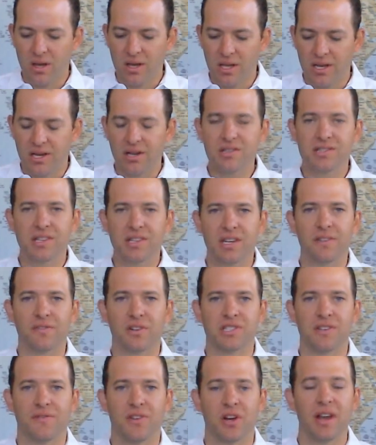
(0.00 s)
Here's the
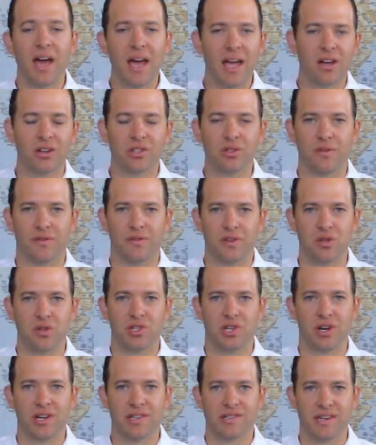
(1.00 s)
difference. If you're not held to a
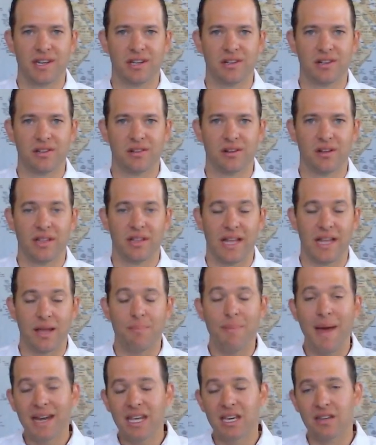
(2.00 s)
fiduciary standard, like
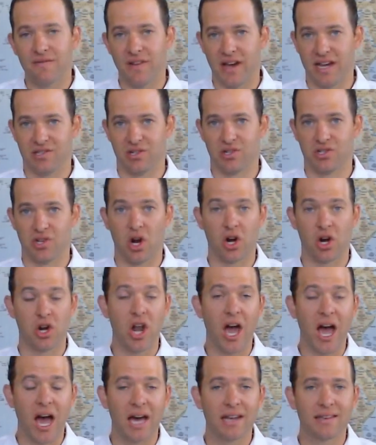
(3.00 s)
many advisors are
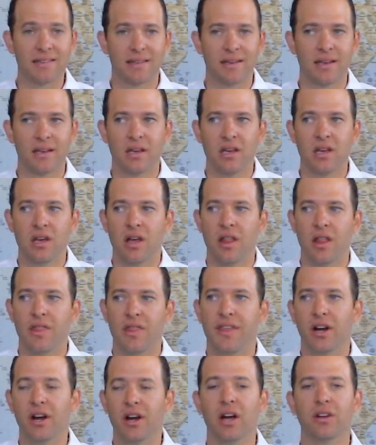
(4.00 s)
not,
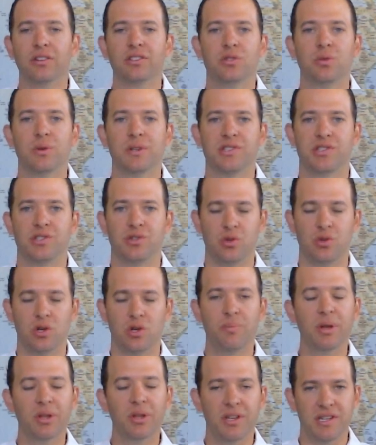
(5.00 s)
they're held to a
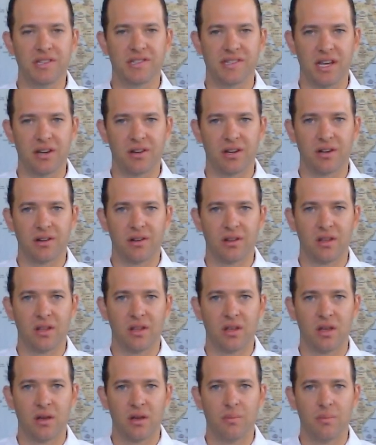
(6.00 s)
suitability standard,
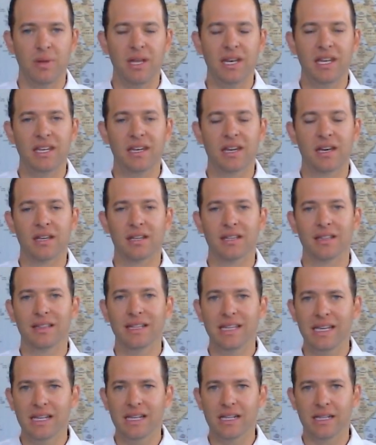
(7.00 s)
meaning
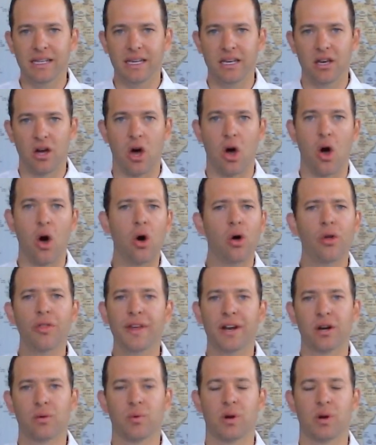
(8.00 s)
legally all
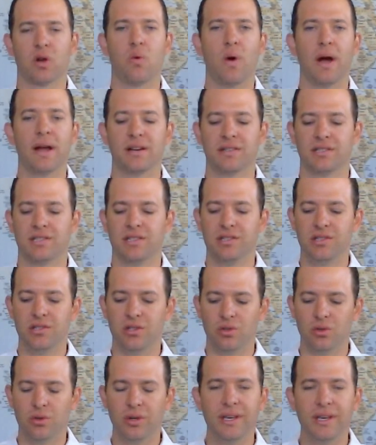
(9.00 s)
they're required to
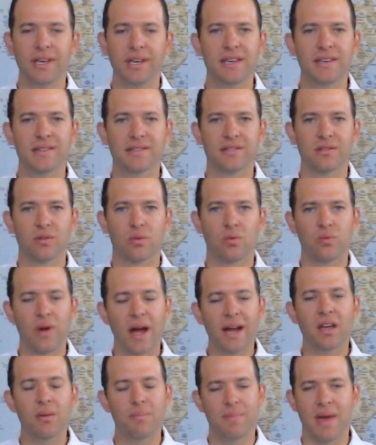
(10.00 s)
do is
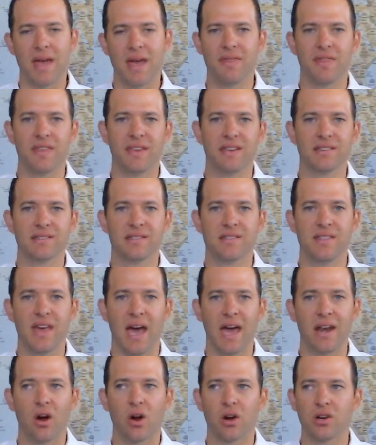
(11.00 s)
recommend things
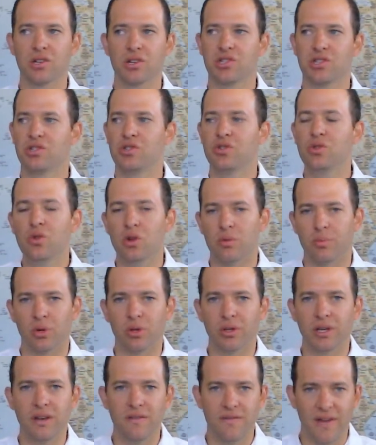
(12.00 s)
that are
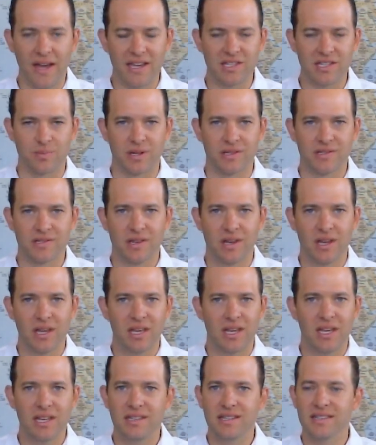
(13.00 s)
suitable investments.
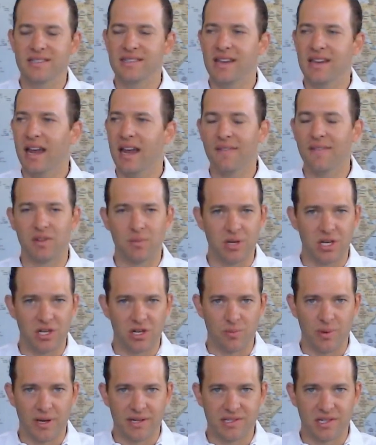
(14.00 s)
It does not have to be in
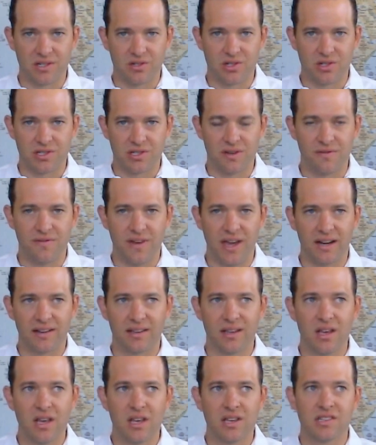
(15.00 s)
your best interest. In fact,
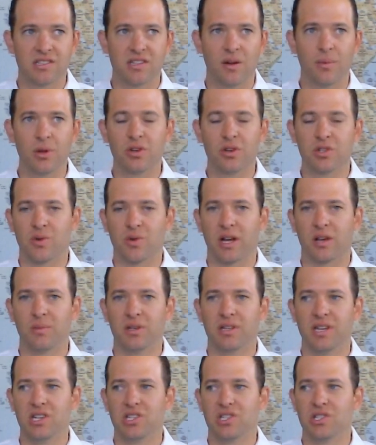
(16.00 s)
some of those
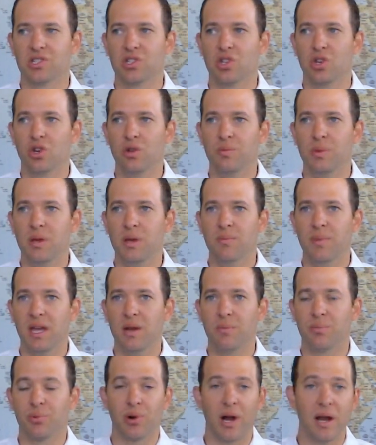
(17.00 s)
recommendations could be
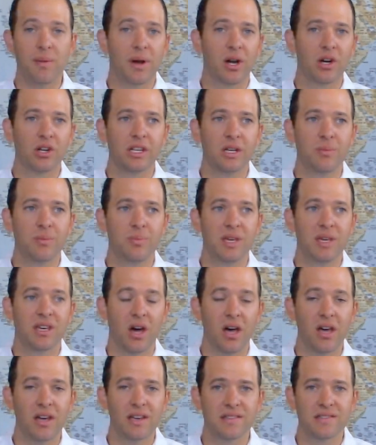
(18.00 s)
made primarily
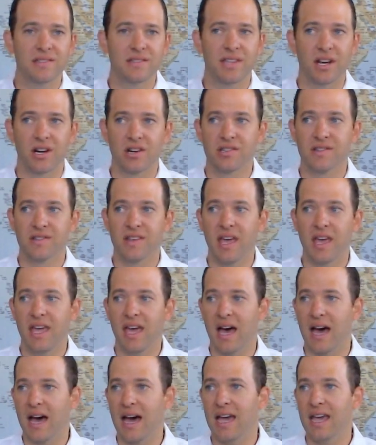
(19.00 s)
because there's a
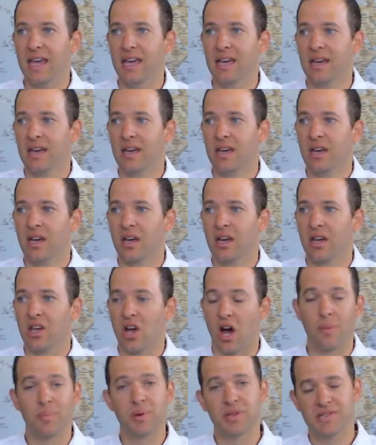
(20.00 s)
high
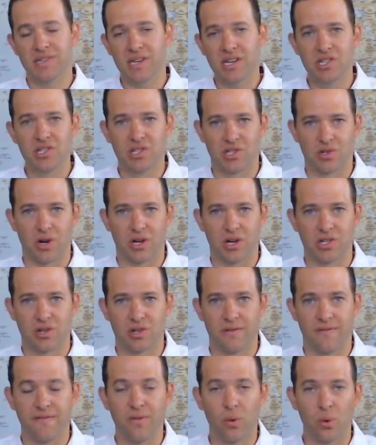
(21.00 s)
compensation
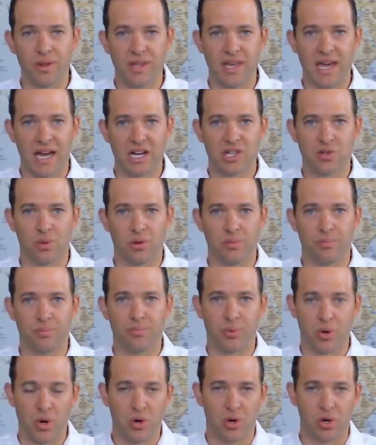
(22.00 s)
structure for the actual
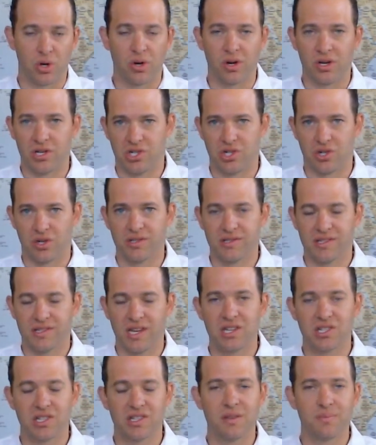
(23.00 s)
broker or insurance
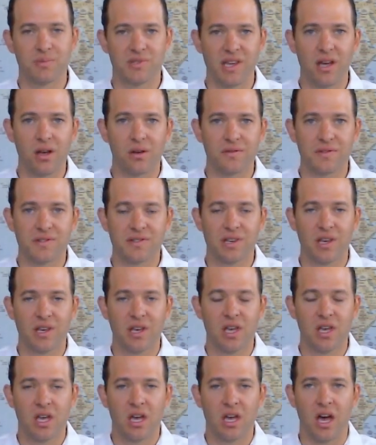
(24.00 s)
agent themselves.
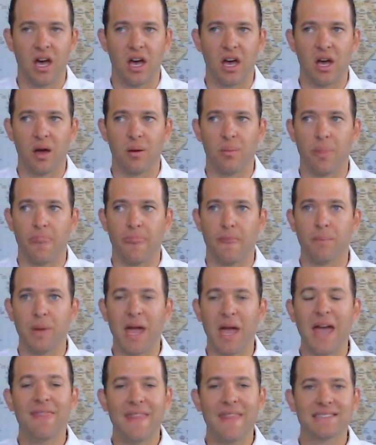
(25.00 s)
And
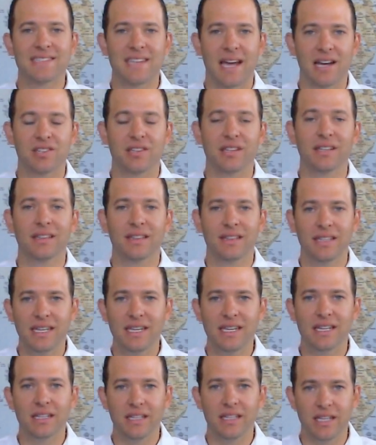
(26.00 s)
that's actually
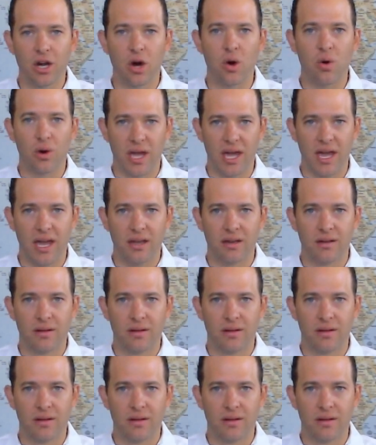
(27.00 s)
legally okay.